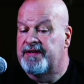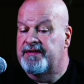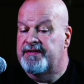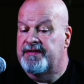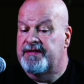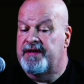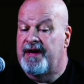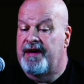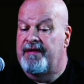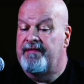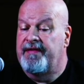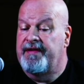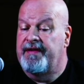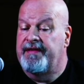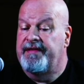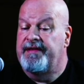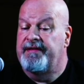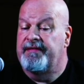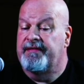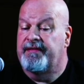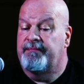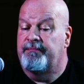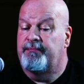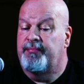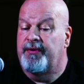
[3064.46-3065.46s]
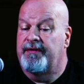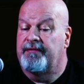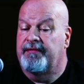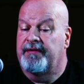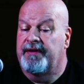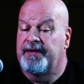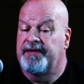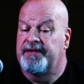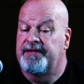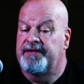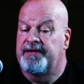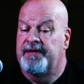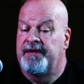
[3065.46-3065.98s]
conversations, I've had
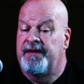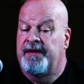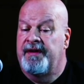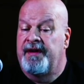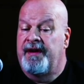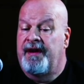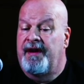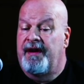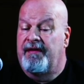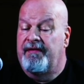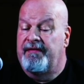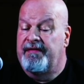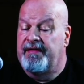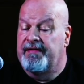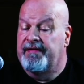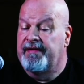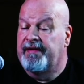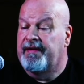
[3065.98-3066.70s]
the privilege